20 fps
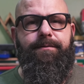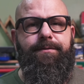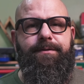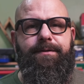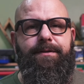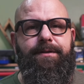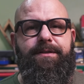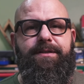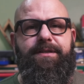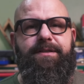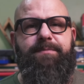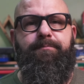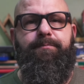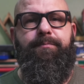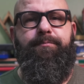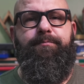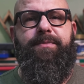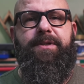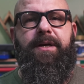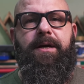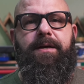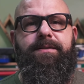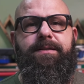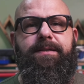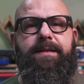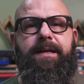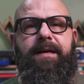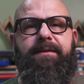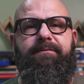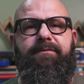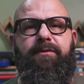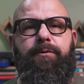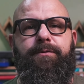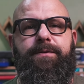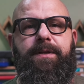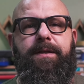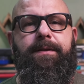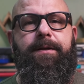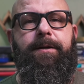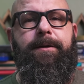you can just toss a 9-volt
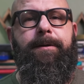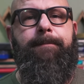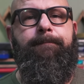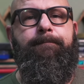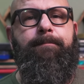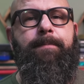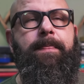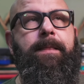in there.